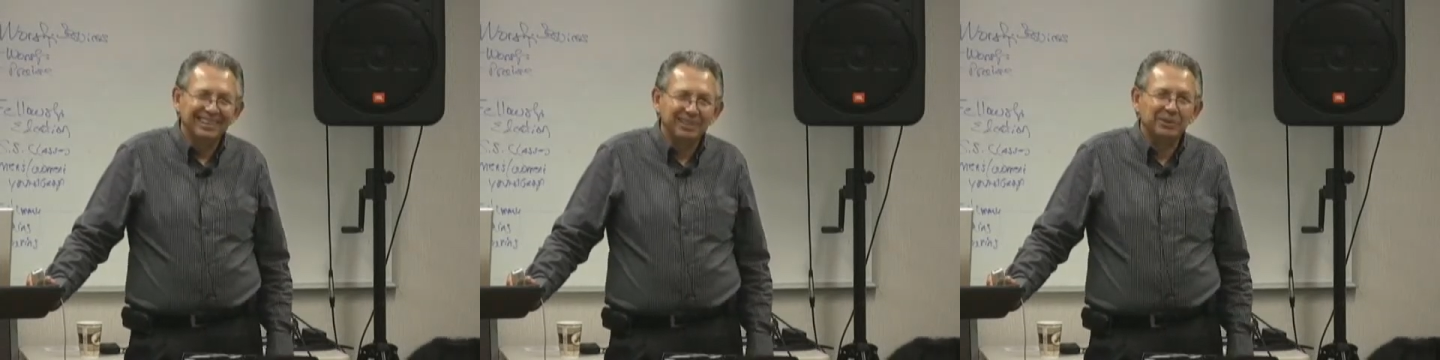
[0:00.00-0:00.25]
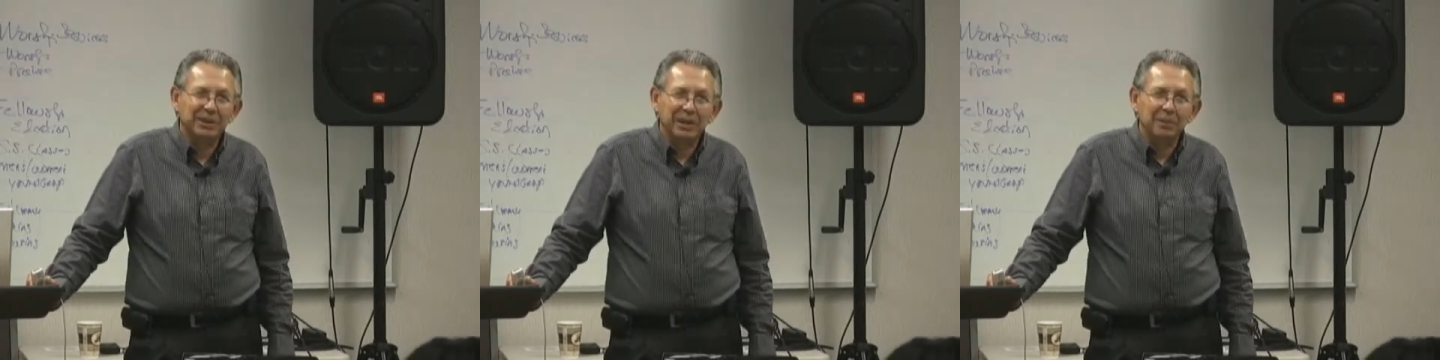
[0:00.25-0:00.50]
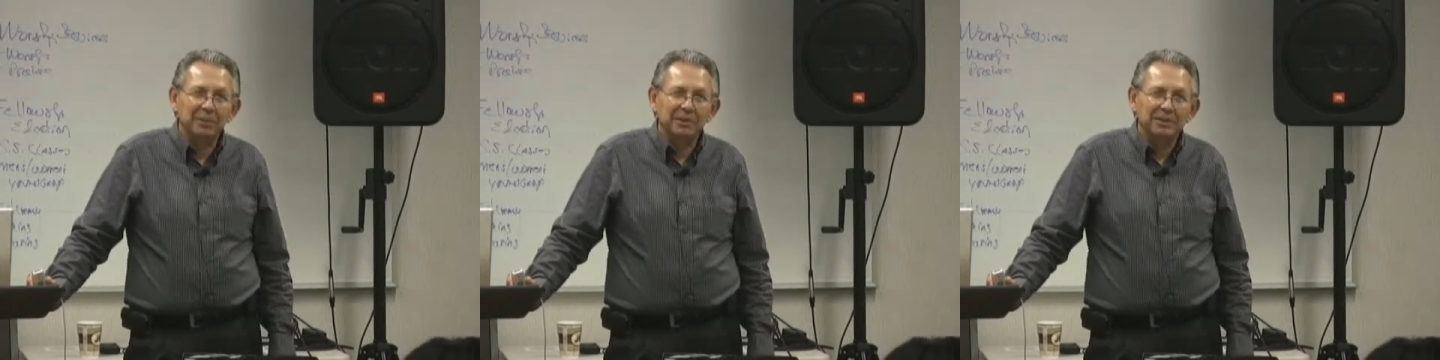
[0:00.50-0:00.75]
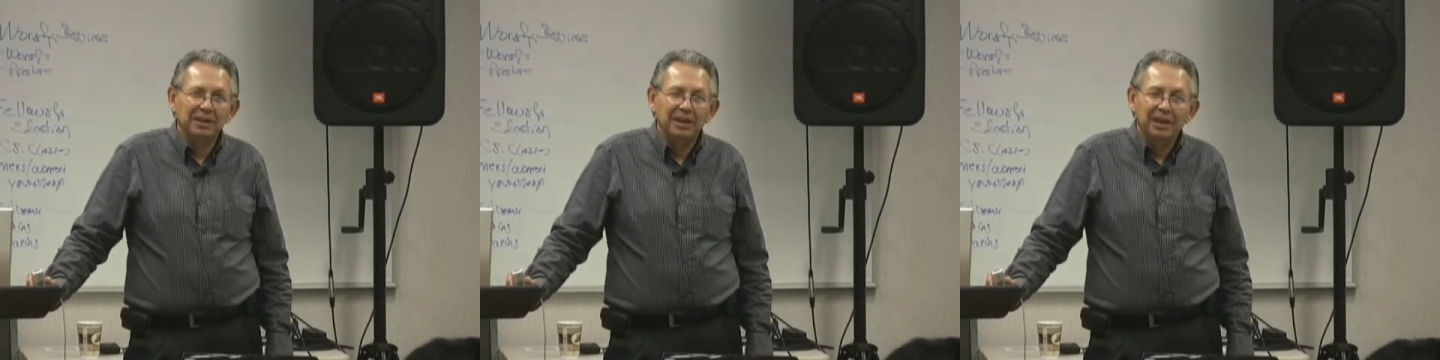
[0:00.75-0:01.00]
That's what
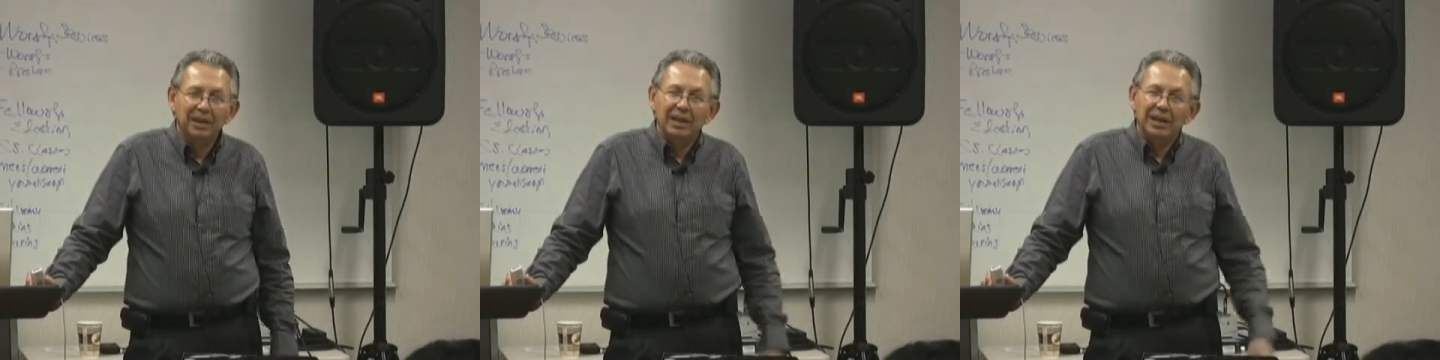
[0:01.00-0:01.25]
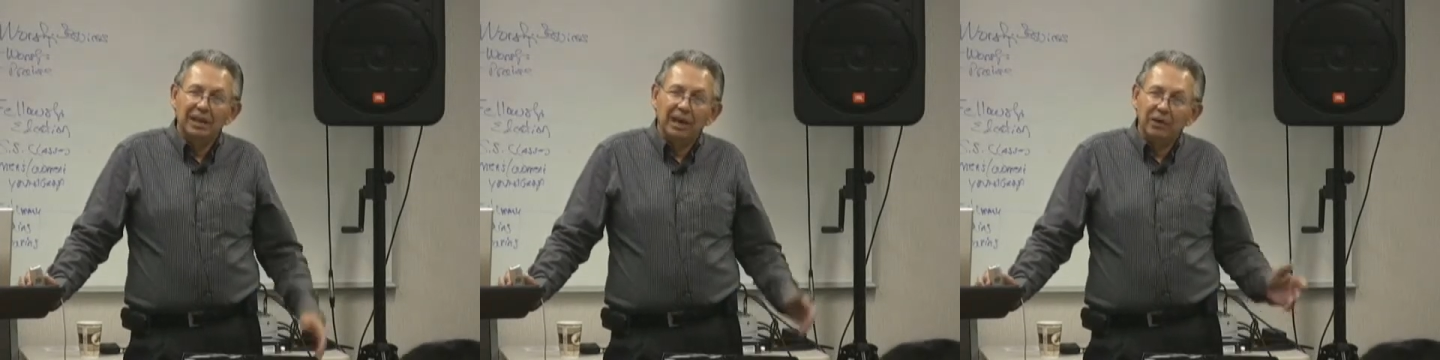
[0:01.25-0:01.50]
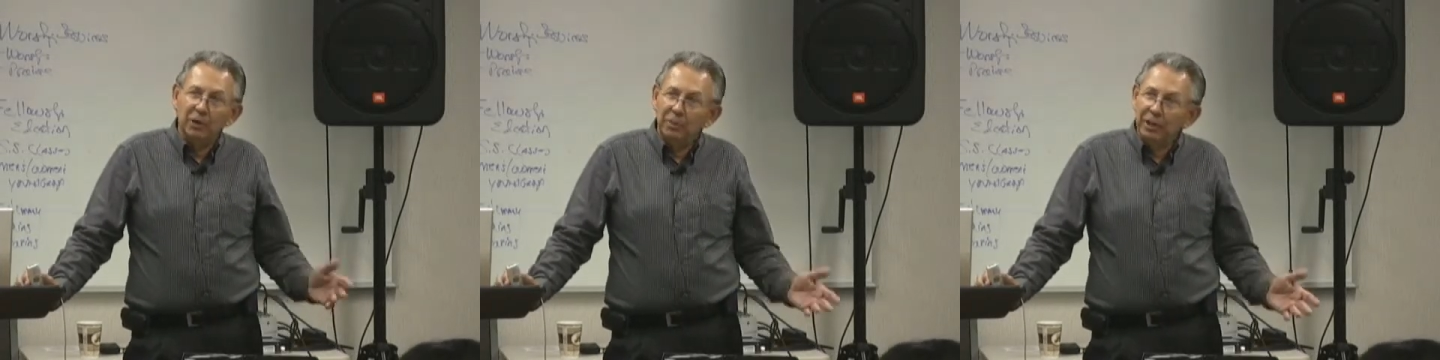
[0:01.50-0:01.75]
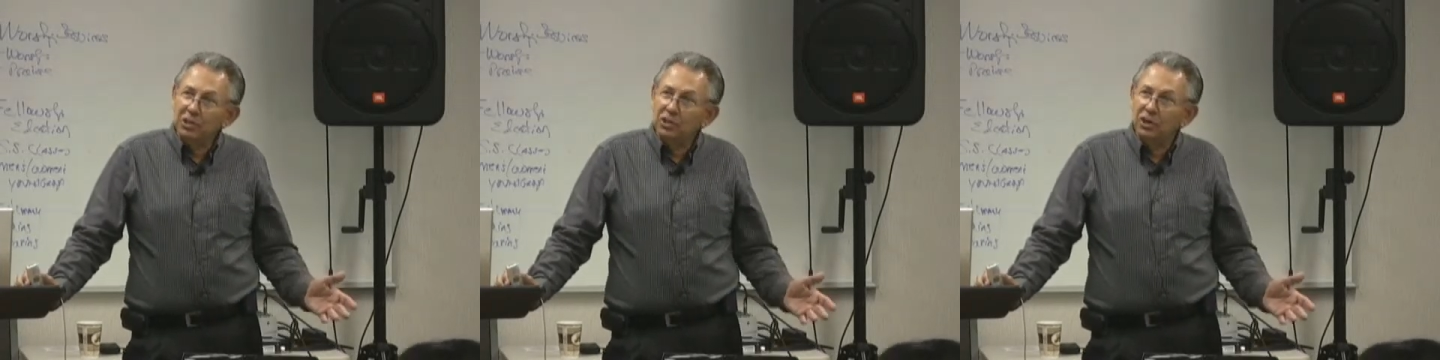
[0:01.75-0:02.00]
happens. Now, in a
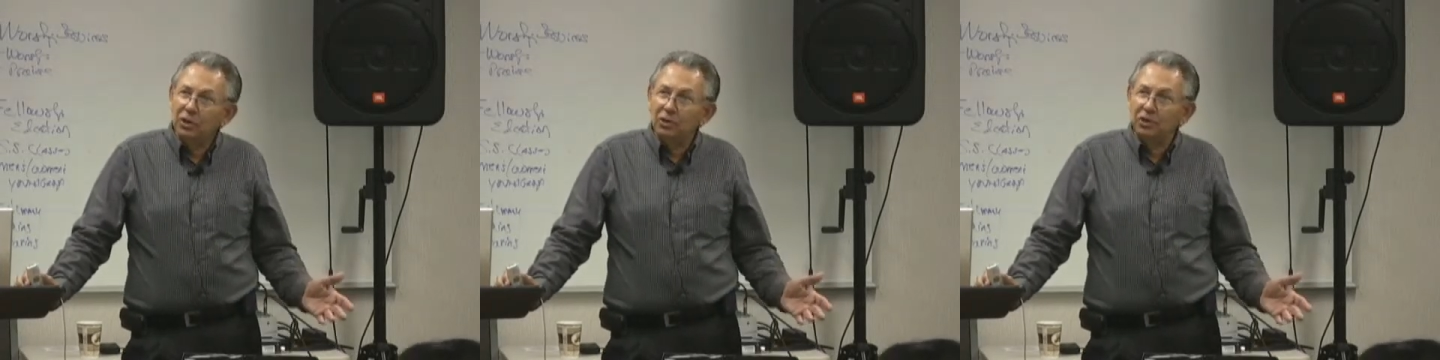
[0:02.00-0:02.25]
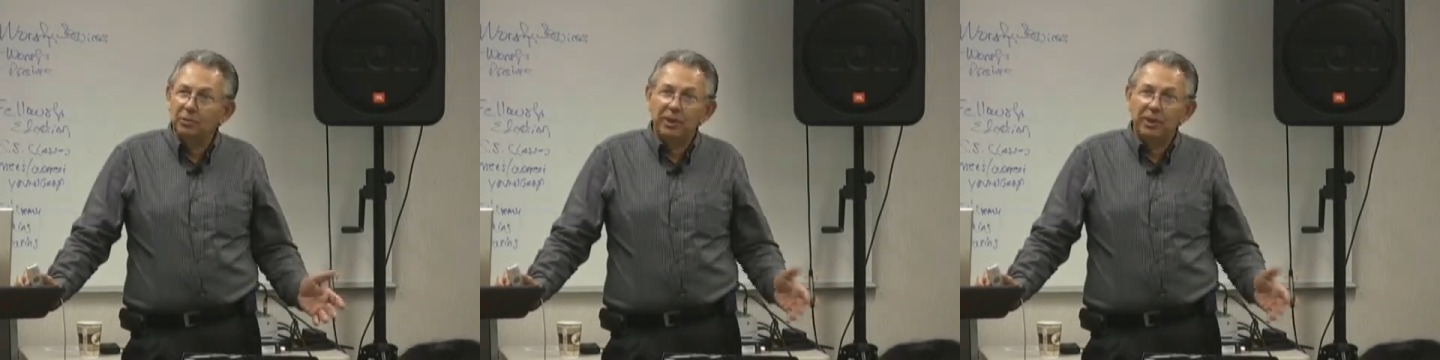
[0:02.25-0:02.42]
big church,